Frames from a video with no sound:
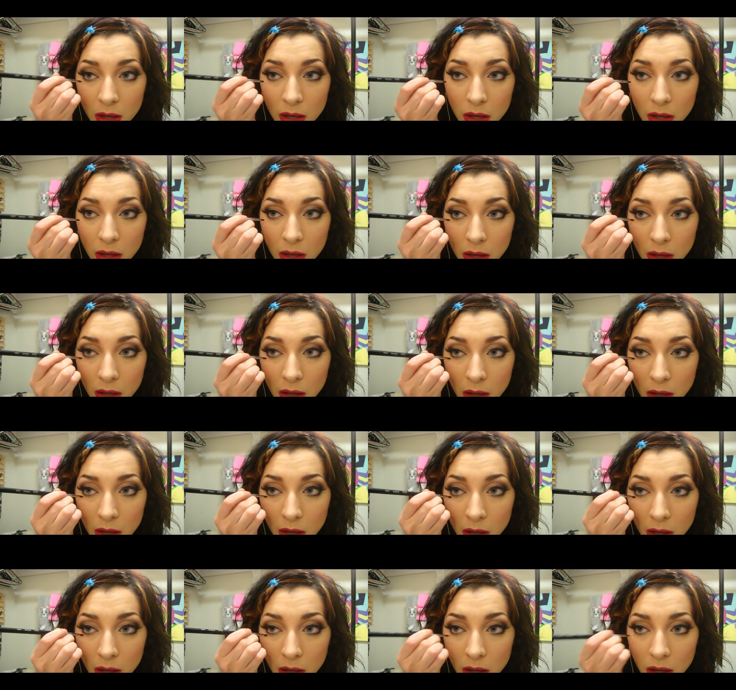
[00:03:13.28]

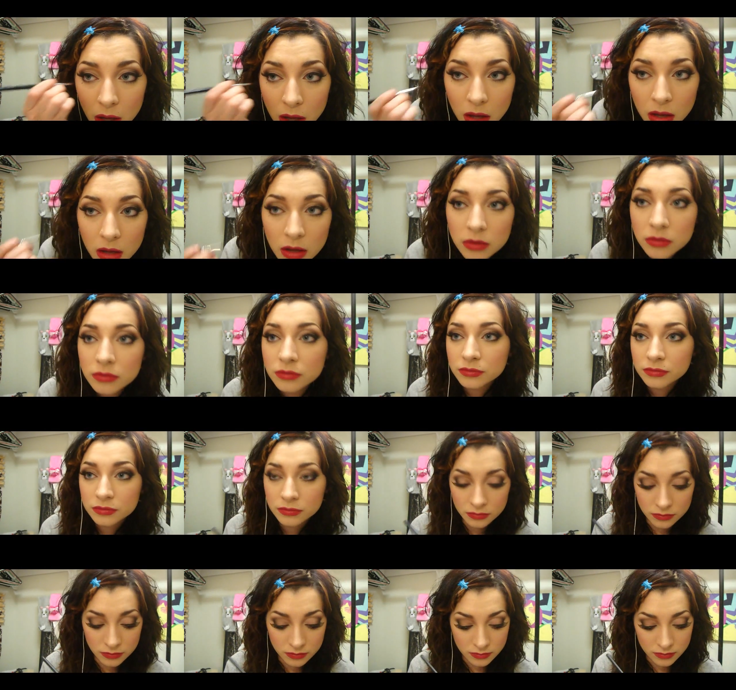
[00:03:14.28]

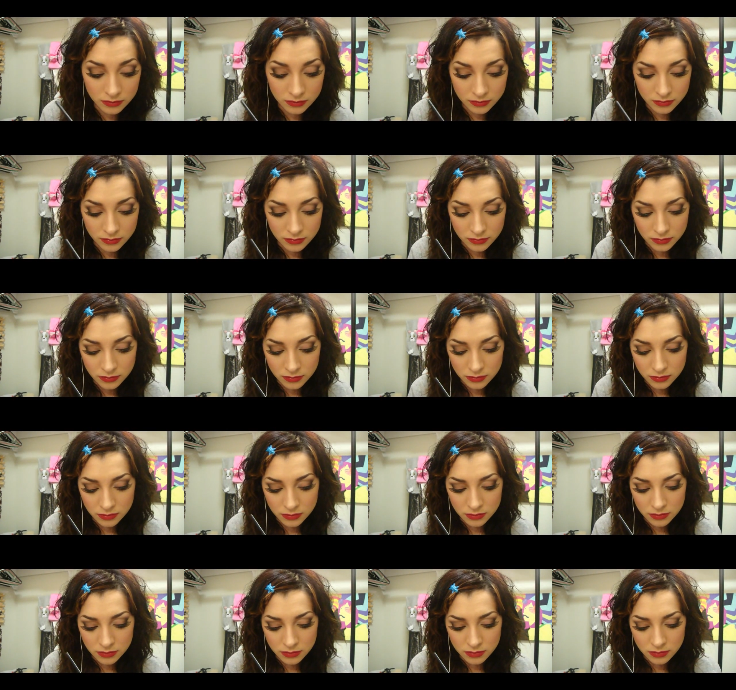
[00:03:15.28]

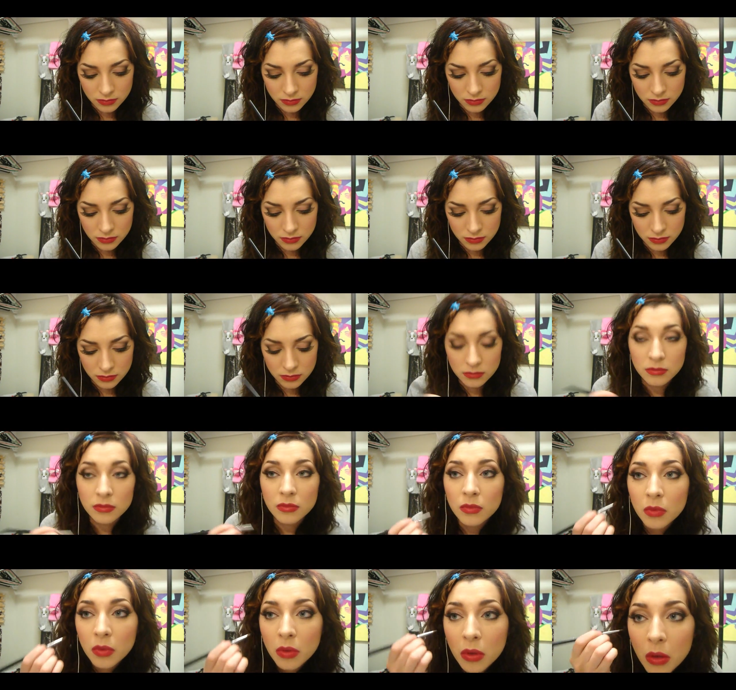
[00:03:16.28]

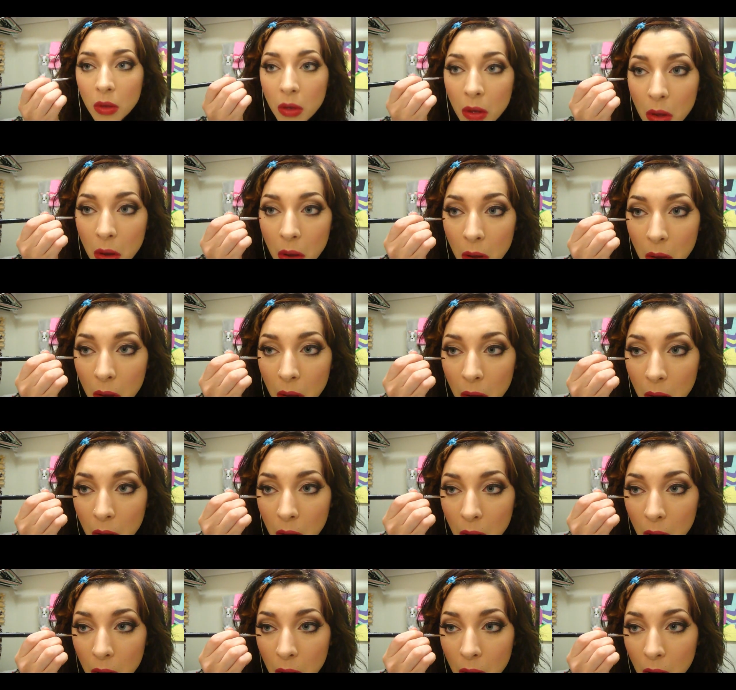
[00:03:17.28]

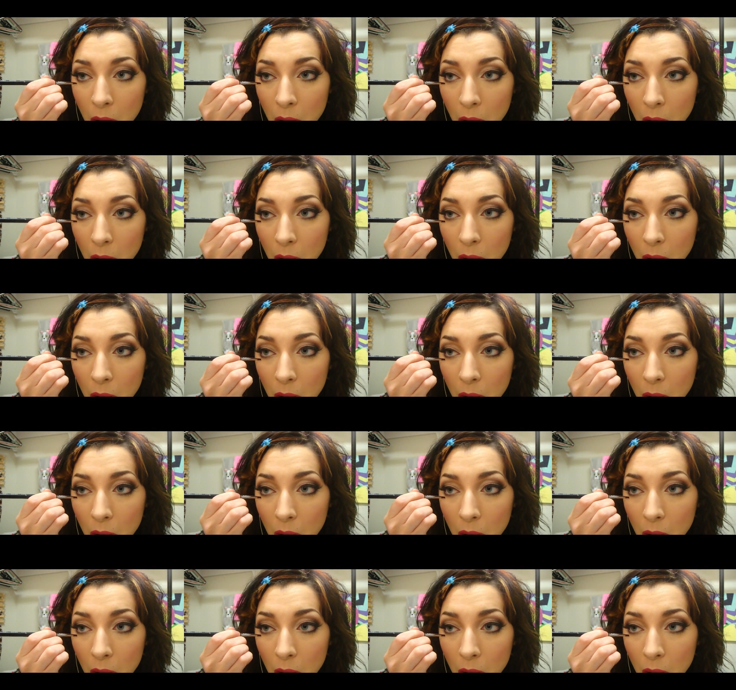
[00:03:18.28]
[no speech]